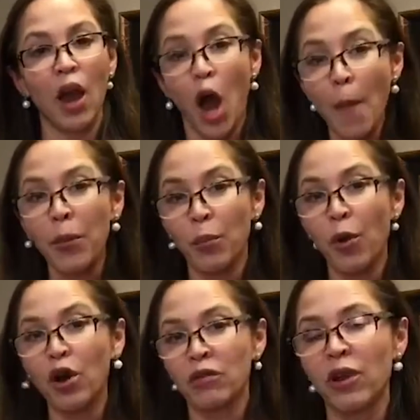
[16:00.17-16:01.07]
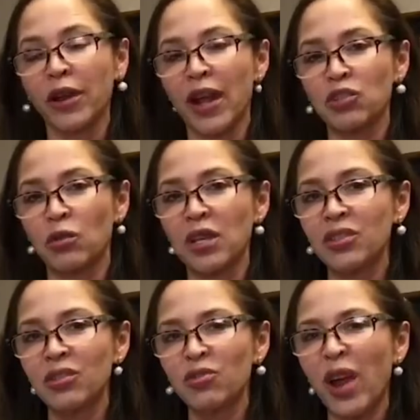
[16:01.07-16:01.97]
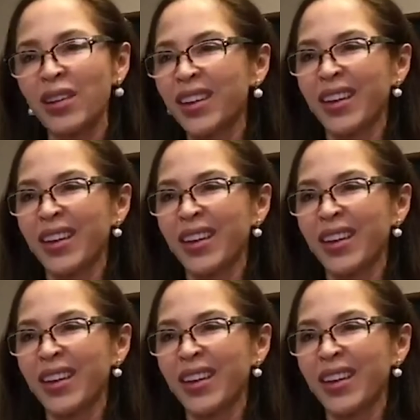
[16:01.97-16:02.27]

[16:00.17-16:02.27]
upper part of gastrointestinal tract,